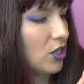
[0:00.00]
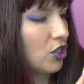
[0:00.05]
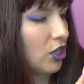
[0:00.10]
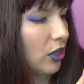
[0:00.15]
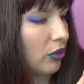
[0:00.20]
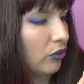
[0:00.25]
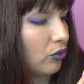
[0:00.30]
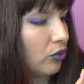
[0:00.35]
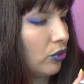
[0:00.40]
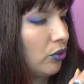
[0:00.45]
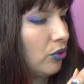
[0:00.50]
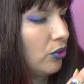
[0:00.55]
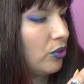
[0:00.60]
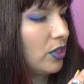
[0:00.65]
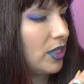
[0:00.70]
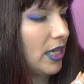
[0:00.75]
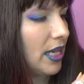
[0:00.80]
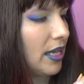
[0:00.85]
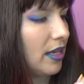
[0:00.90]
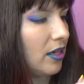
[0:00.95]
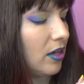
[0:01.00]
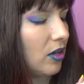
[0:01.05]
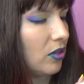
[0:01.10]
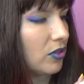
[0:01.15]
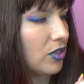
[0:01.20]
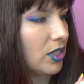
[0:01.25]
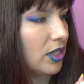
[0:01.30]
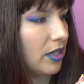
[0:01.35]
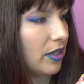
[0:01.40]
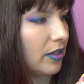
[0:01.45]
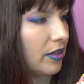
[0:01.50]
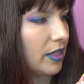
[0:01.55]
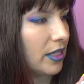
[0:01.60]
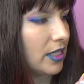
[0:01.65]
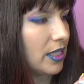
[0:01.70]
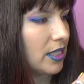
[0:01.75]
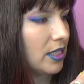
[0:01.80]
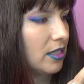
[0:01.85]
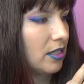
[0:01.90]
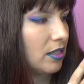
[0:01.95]
chartreuse, and also
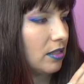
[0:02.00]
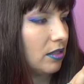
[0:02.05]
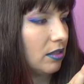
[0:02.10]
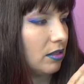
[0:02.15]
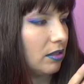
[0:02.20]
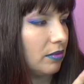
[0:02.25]
this